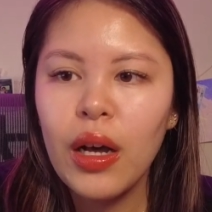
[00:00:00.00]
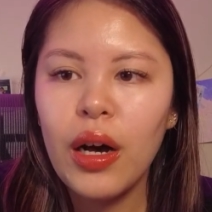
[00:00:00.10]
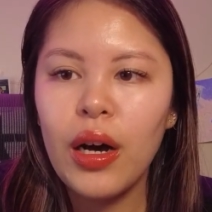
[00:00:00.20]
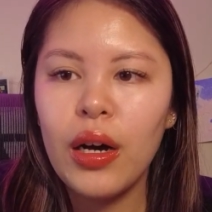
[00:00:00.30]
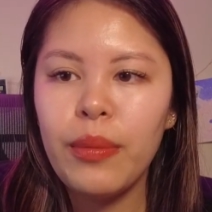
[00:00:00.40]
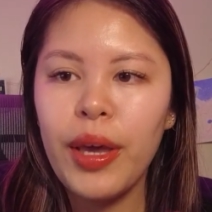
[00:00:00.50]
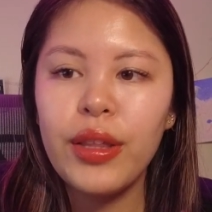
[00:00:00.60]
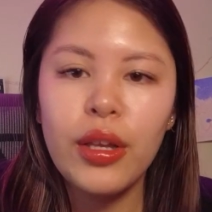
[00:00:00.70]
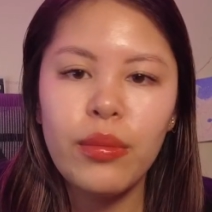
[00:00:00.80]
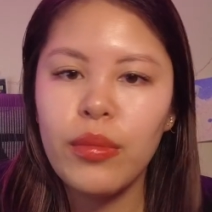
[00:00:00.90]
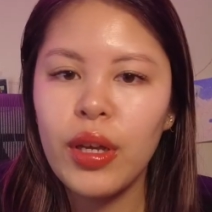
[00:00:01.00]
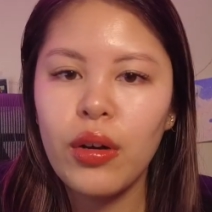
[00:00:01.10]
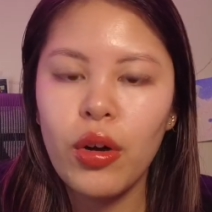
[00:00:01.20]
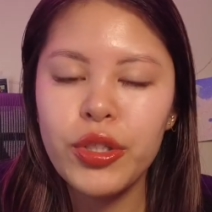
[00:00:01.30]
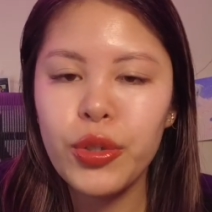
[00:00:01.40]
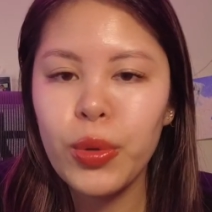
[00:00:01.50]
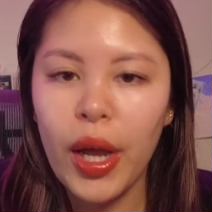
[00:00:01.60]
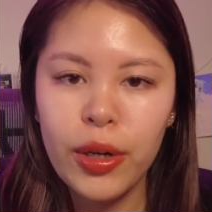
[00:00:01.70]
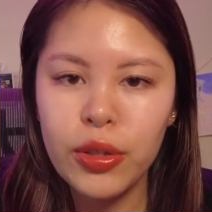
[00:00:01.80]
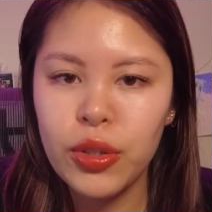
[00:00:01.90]
And then also
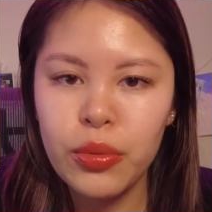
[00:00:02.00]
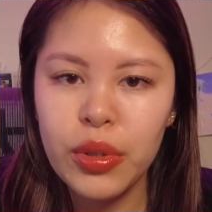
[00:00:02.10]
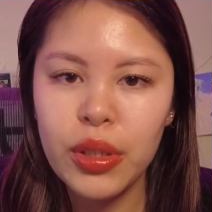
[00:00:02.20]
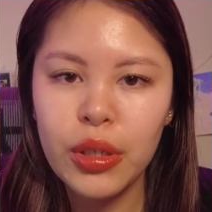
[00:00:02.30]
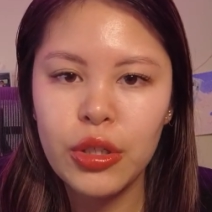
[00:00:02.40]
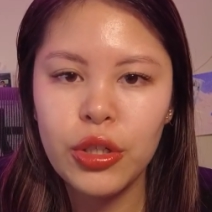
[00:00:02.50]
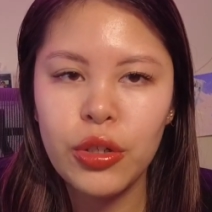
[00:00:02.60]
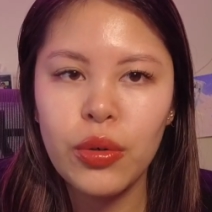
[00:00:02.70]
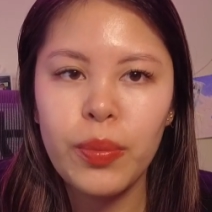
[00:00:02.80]
liners are really good too,